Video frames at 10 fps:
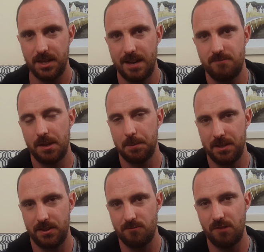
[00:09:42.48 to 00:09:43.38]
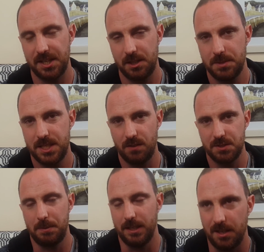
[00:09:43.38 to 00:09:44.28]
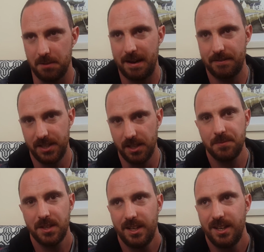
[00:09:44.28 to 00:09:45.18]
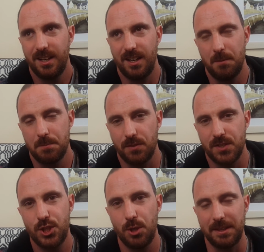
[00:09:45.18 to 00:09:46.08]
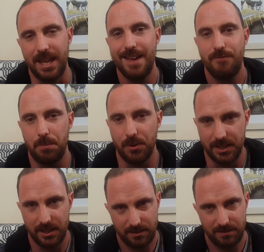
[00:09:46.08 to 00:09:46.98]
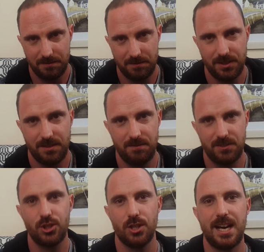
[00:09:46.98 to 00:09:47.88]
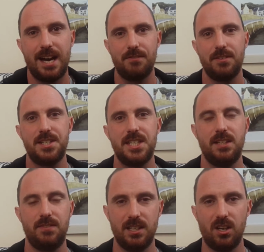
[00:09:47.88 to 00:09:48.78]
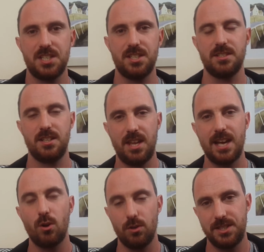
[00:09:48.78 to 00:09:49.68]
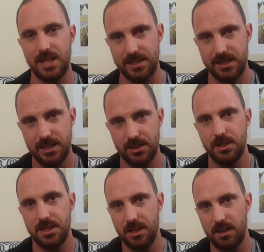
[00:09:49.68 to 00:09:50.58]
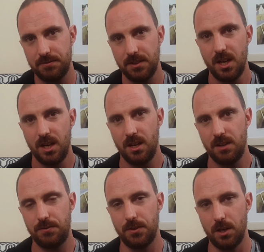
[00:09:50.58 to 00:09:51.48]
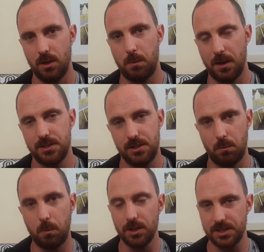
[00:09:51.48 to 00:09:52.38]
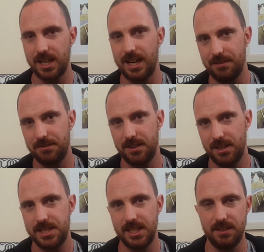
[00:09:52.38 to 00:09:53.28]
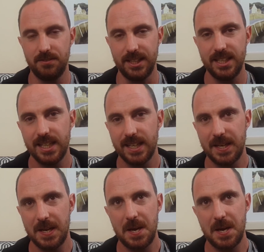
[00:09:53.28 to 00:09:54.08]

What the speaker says: they're running themselves a bit like the mafia, sort of assuming that everybody should have a TV license and their content is good enough for one to want to have a TV.